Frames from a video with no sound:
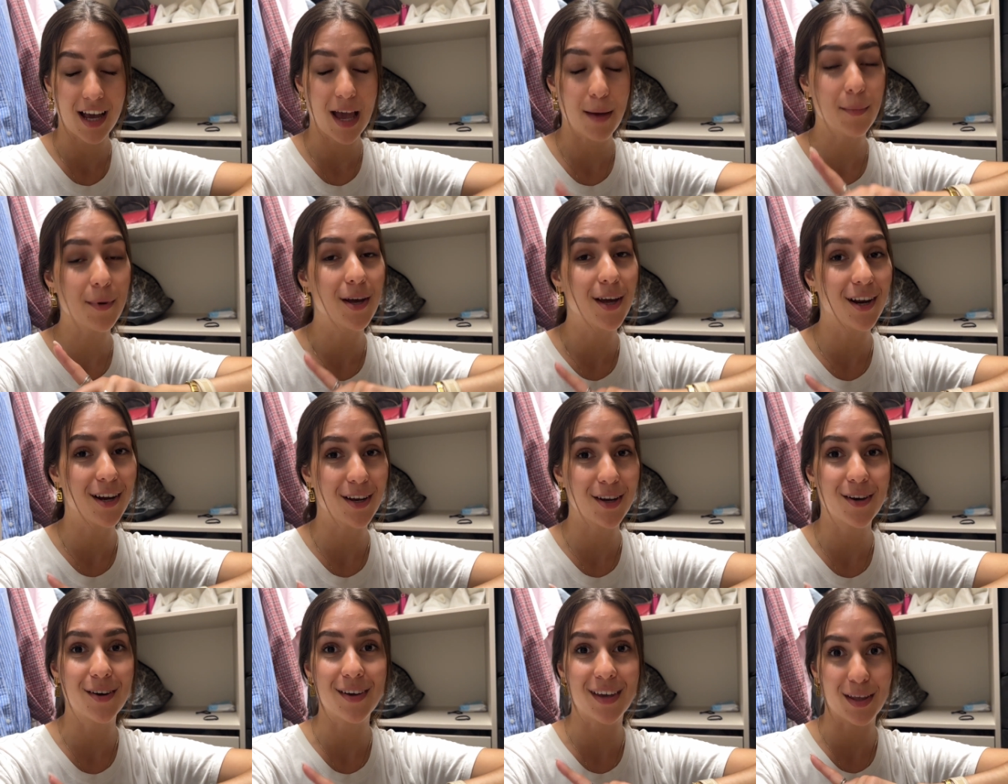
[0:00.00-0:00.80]
i'm gonna
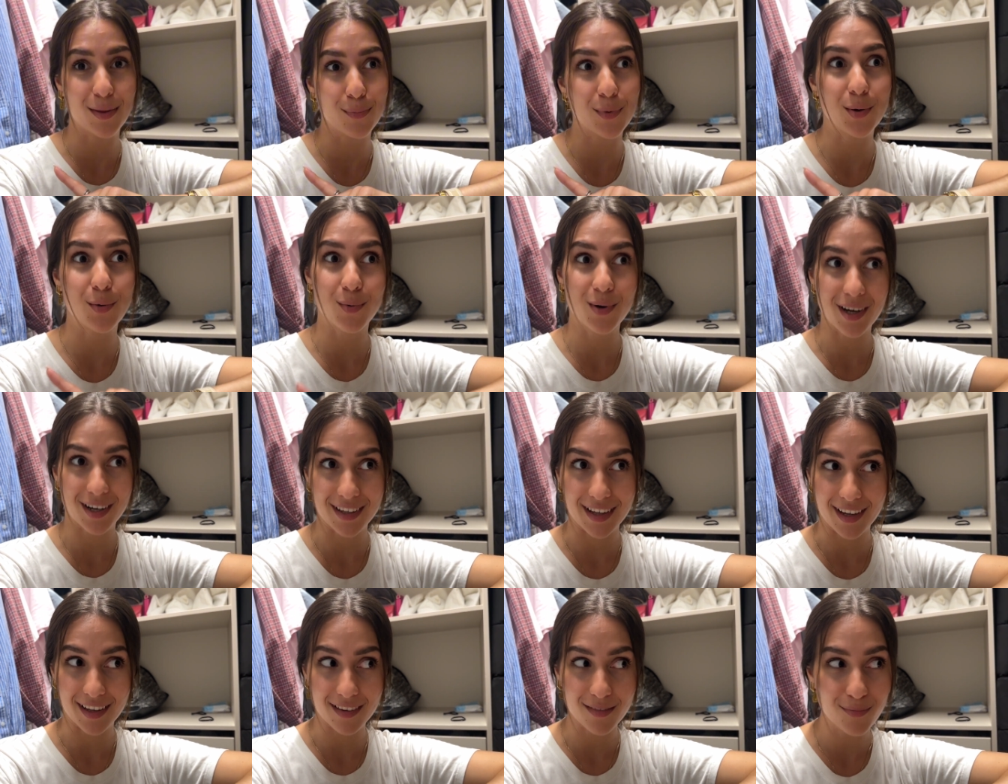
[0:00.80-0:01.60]
go get my work
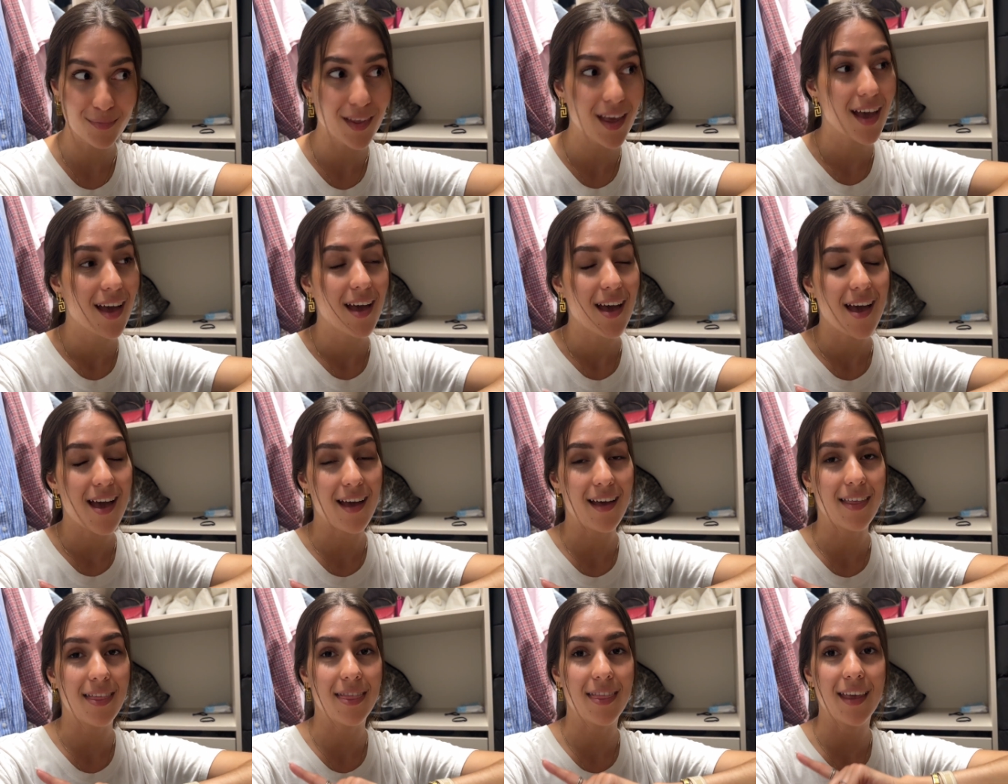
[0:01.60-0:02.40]
done
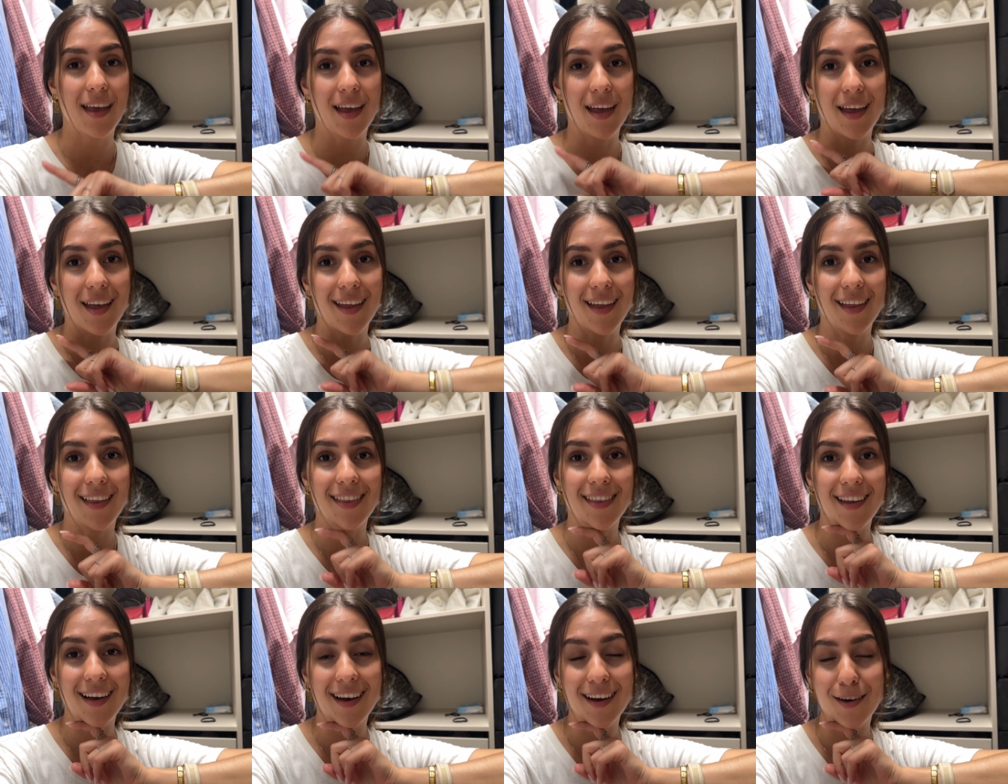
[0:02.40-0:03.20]
and
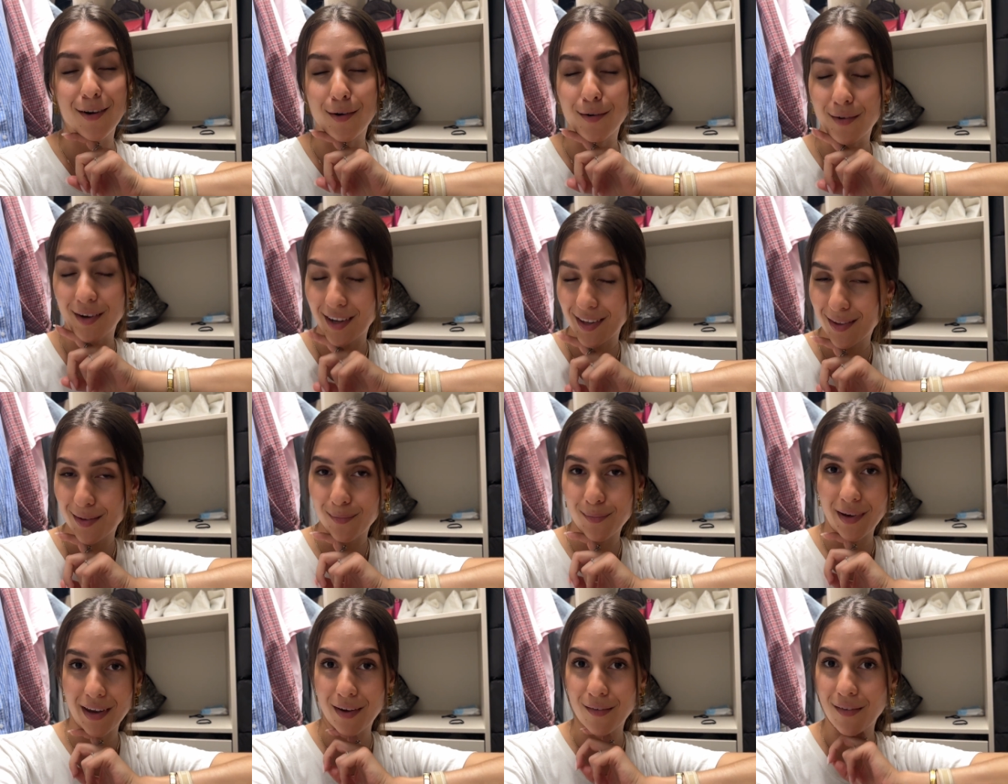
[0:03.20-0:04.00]
then greet
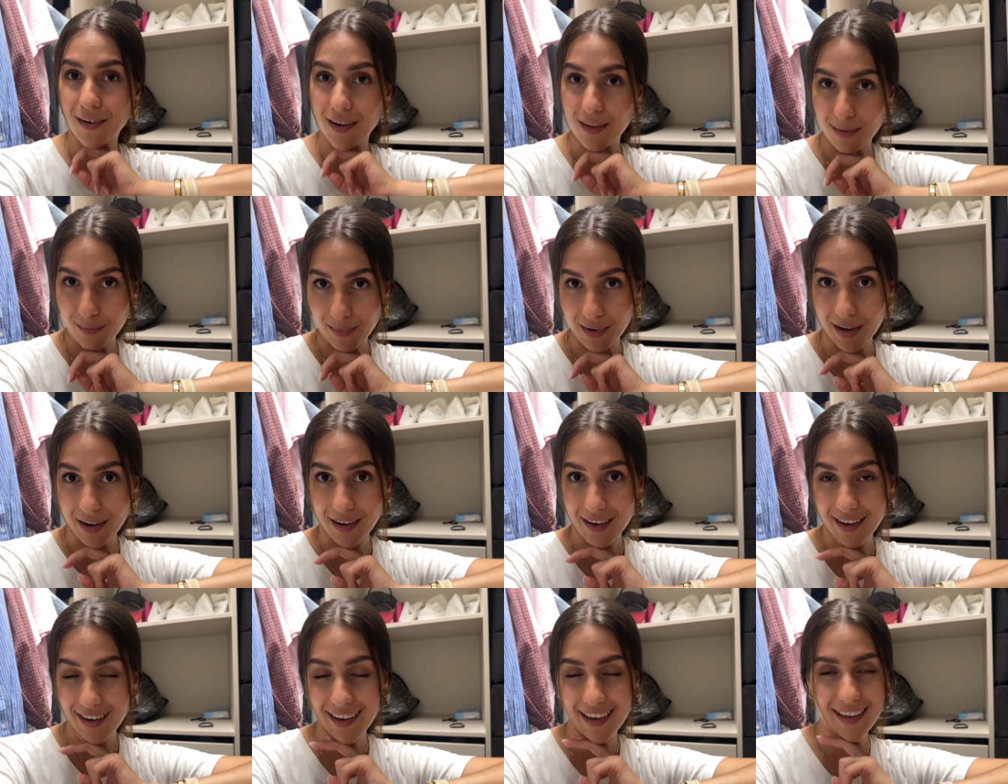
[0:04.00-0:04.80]
my
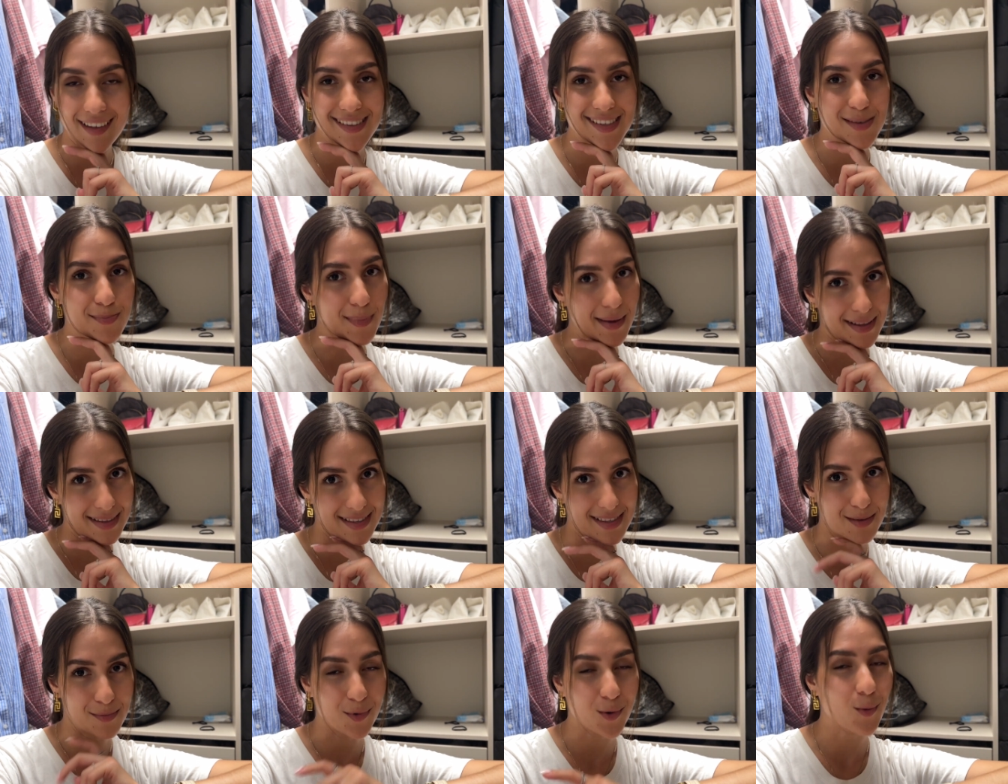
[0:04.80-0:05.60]
grandma and spend
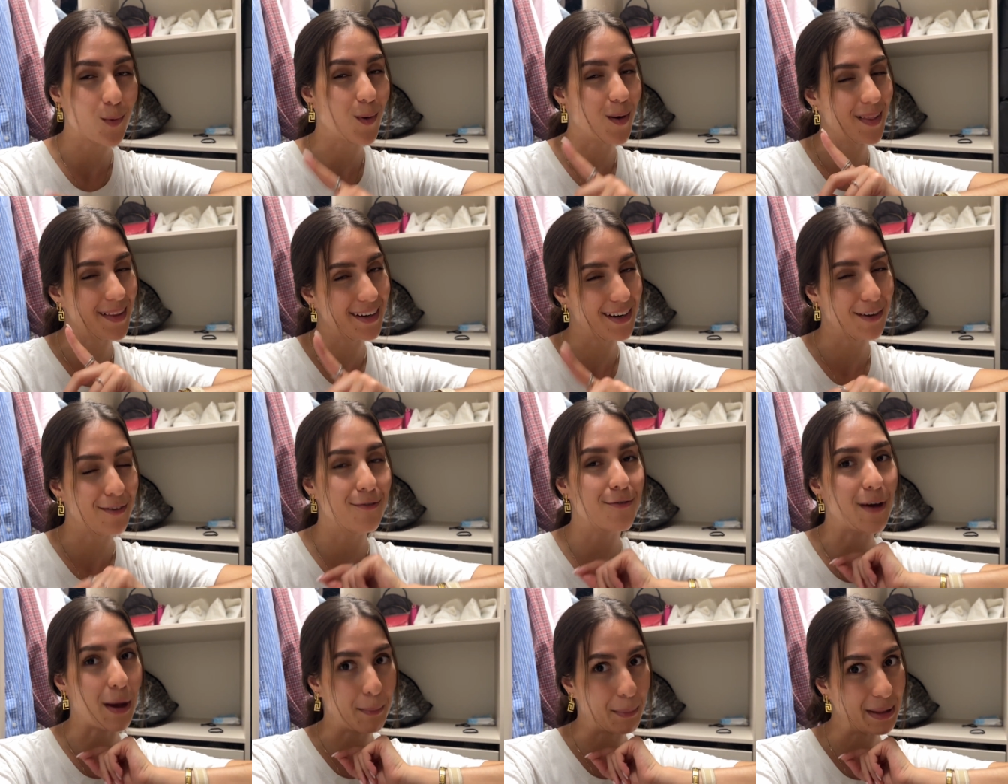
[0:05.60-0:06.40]
some quality
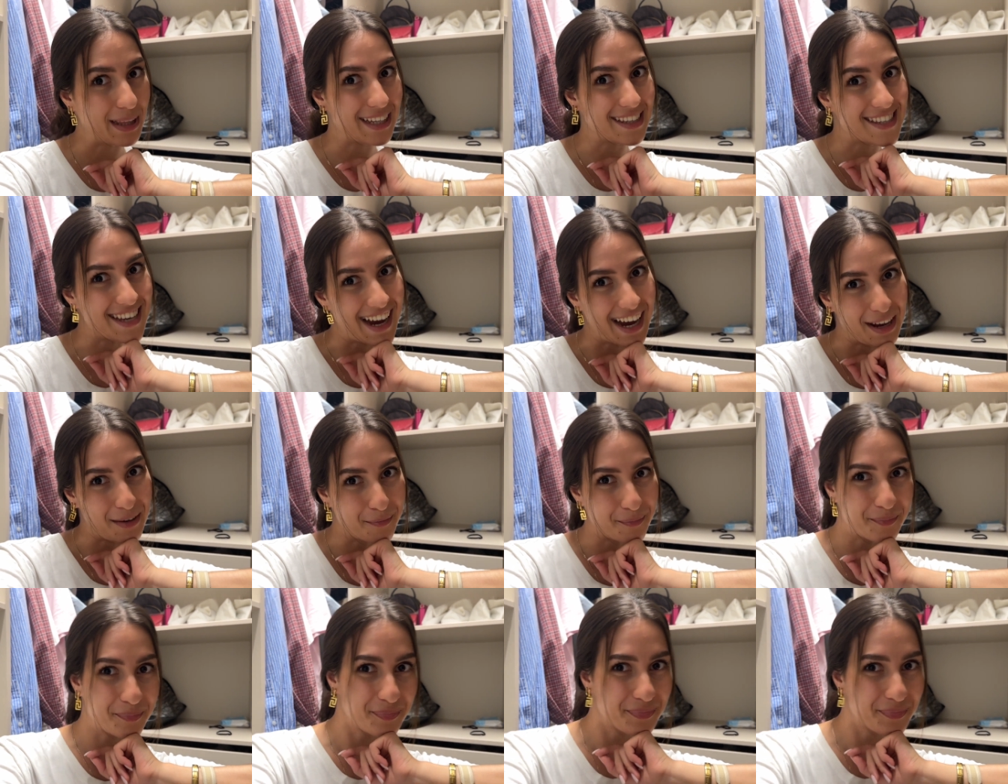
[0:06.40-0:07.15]
family time